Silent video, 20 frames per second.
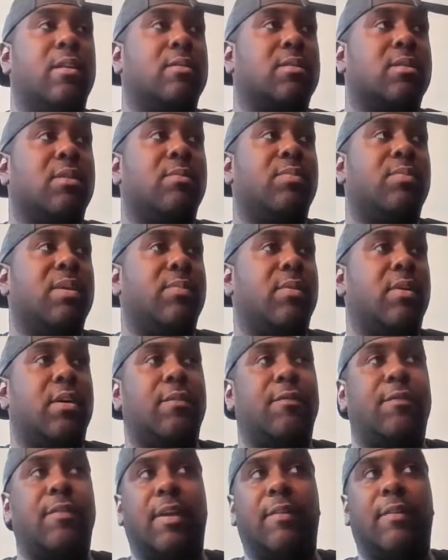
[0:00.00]
some people
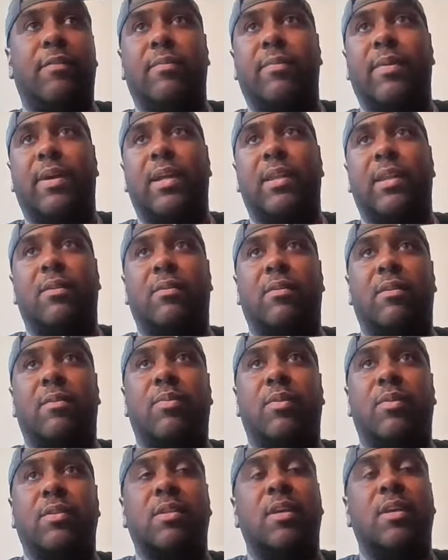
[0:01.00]
aren't for everybody or
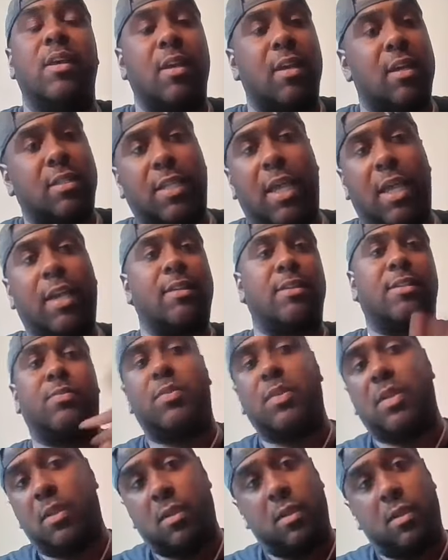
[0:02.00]
a person. Because I can
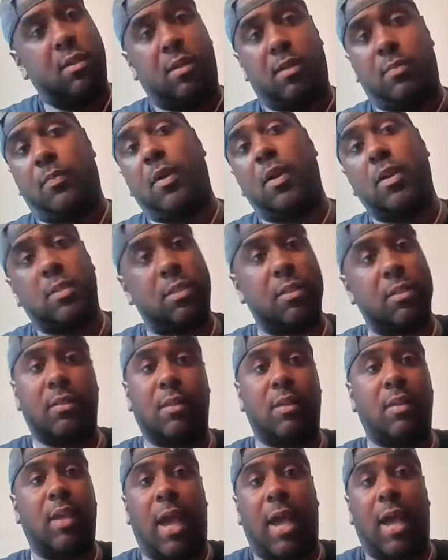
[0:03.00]
speak,
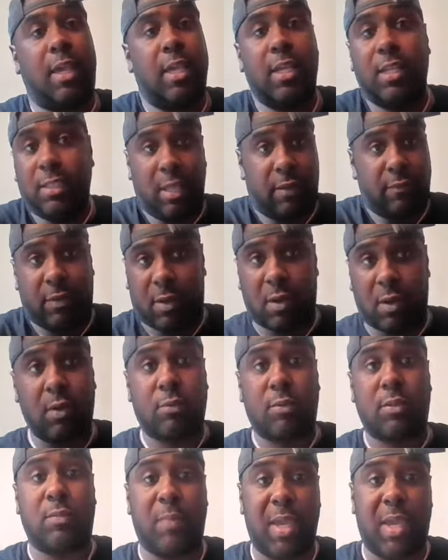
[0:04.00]
personally, he's never
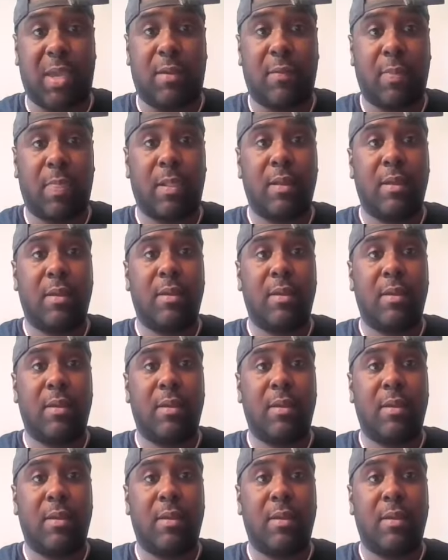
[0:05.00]
coached me.